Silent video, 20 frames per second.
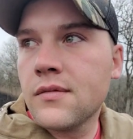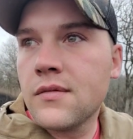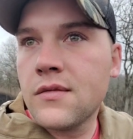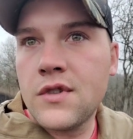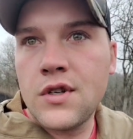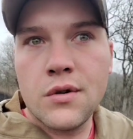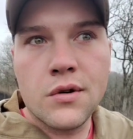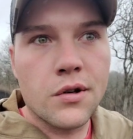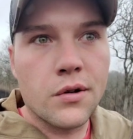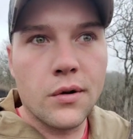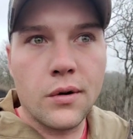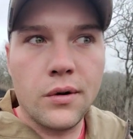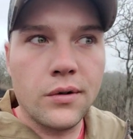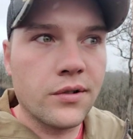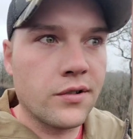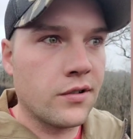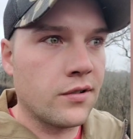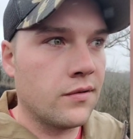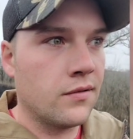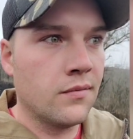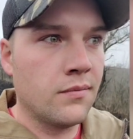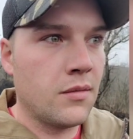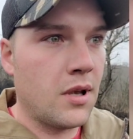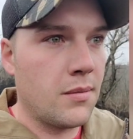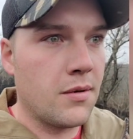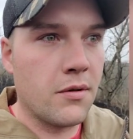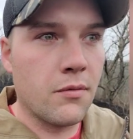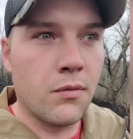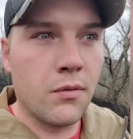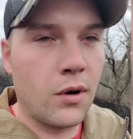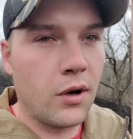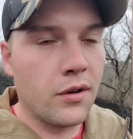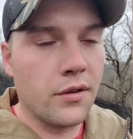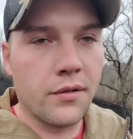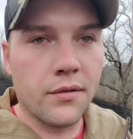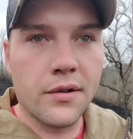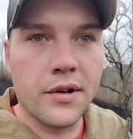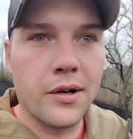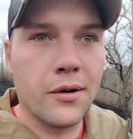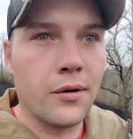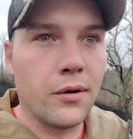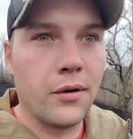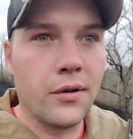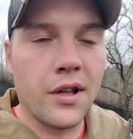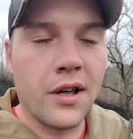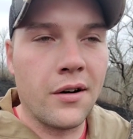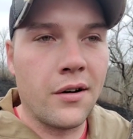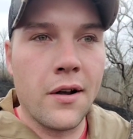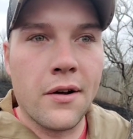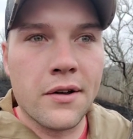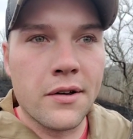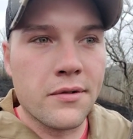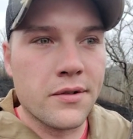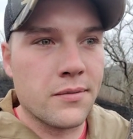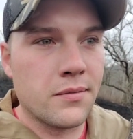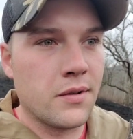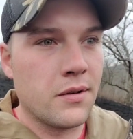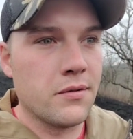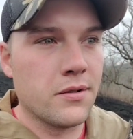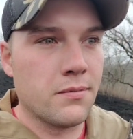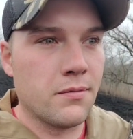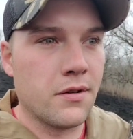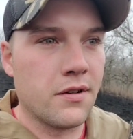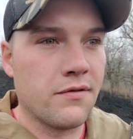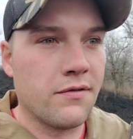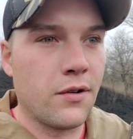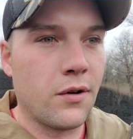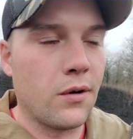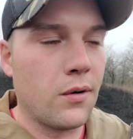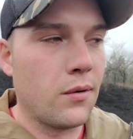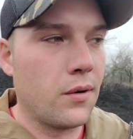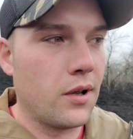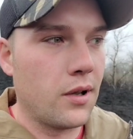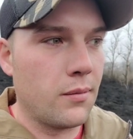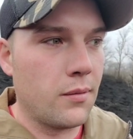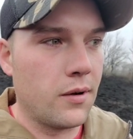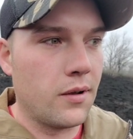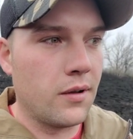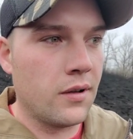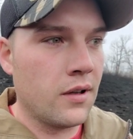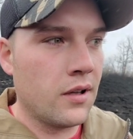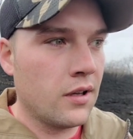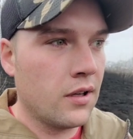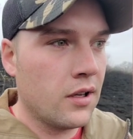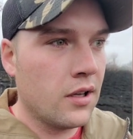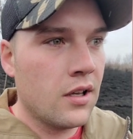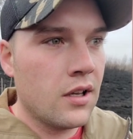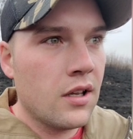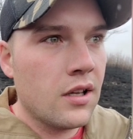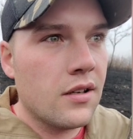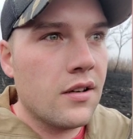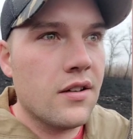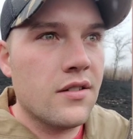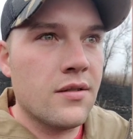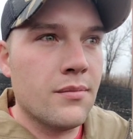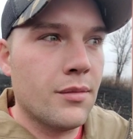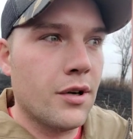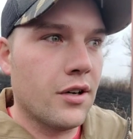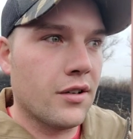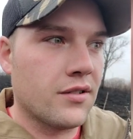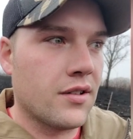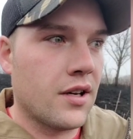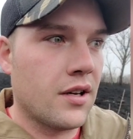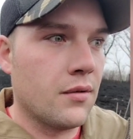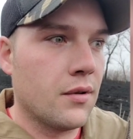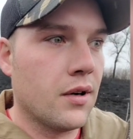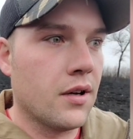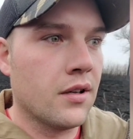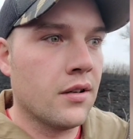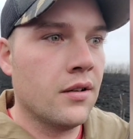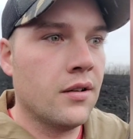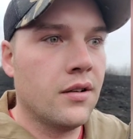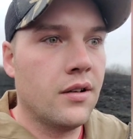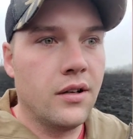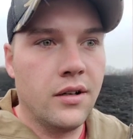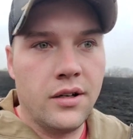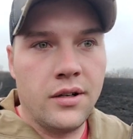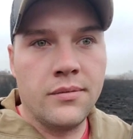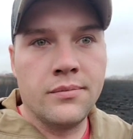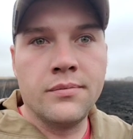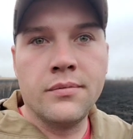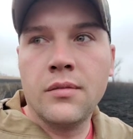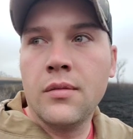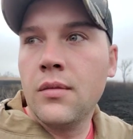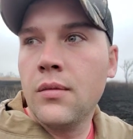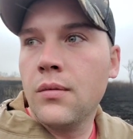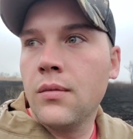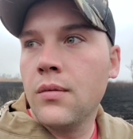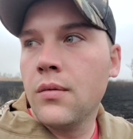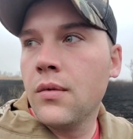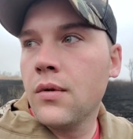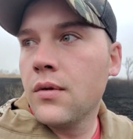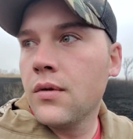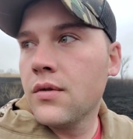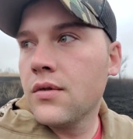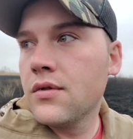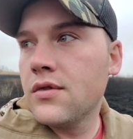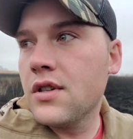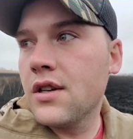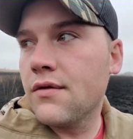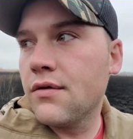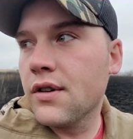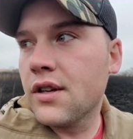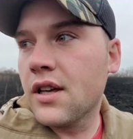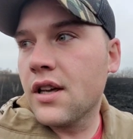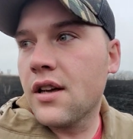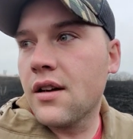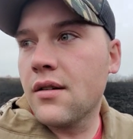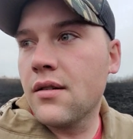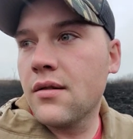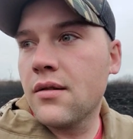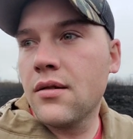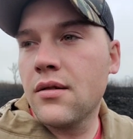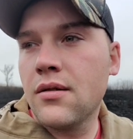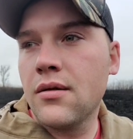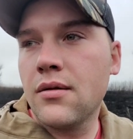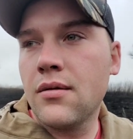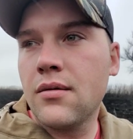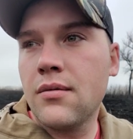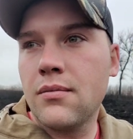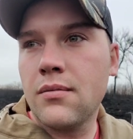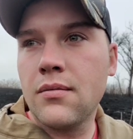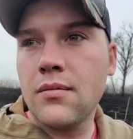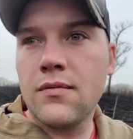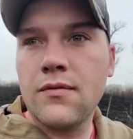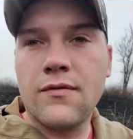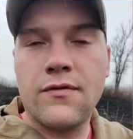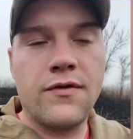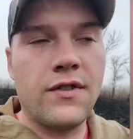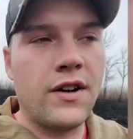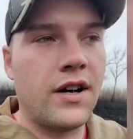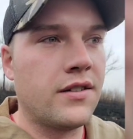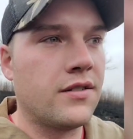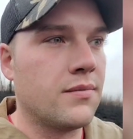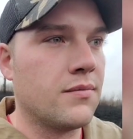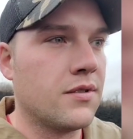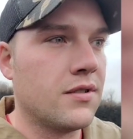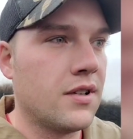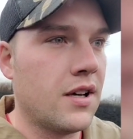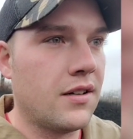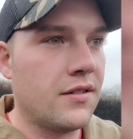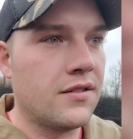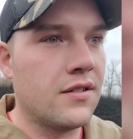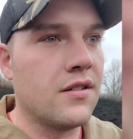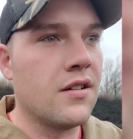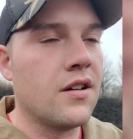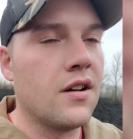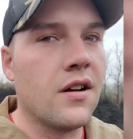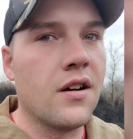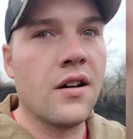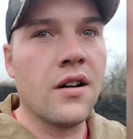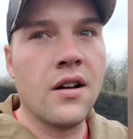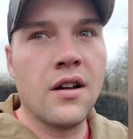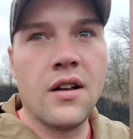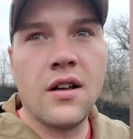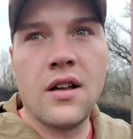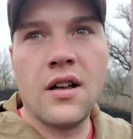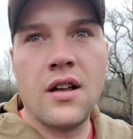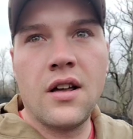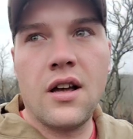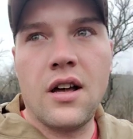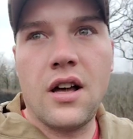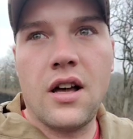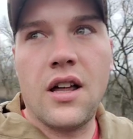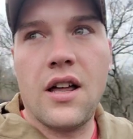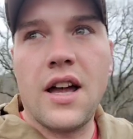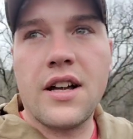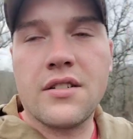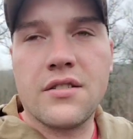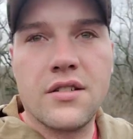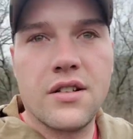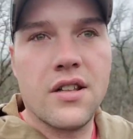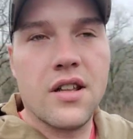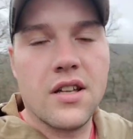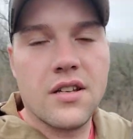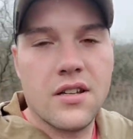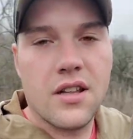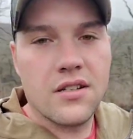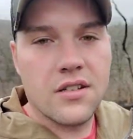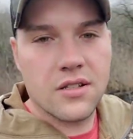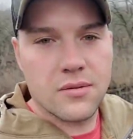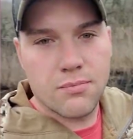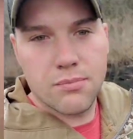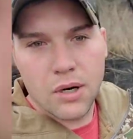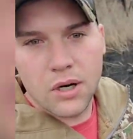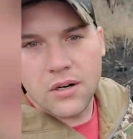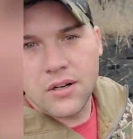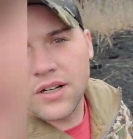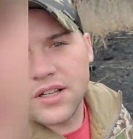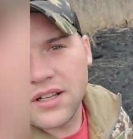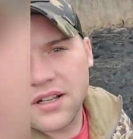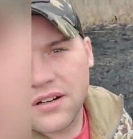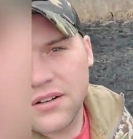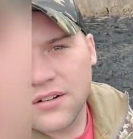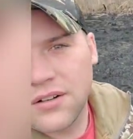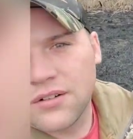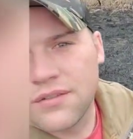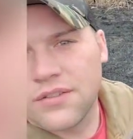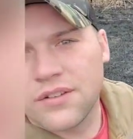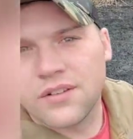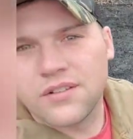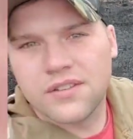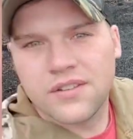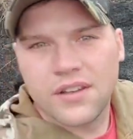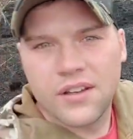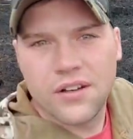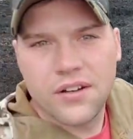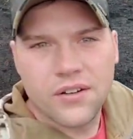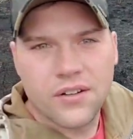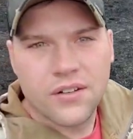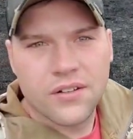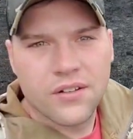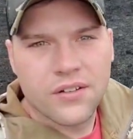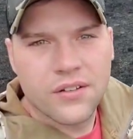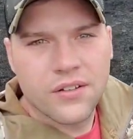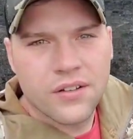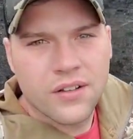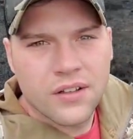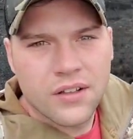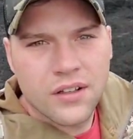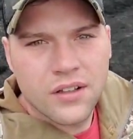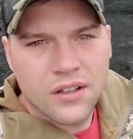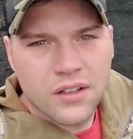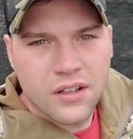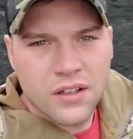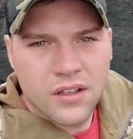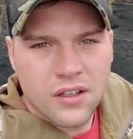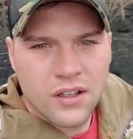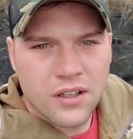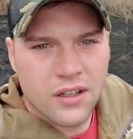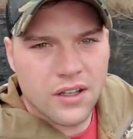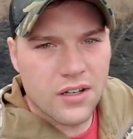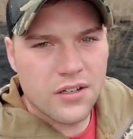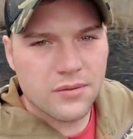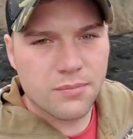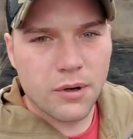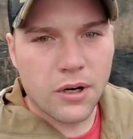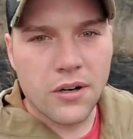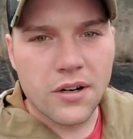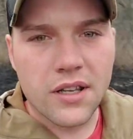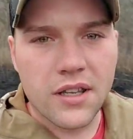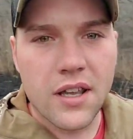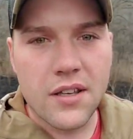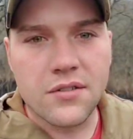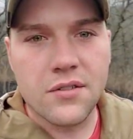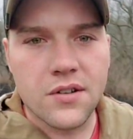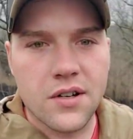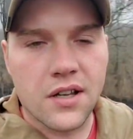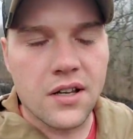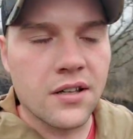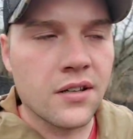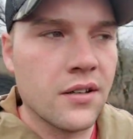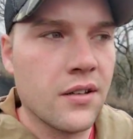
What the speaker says: 2-year-olds, maybe 1 3-year-old. I don't know. He was pretty far away, but decent bucks anyway. See if we can't find some sets in here. Actually, they just burned it. I don't know if you can tell. They just burned it yesterday.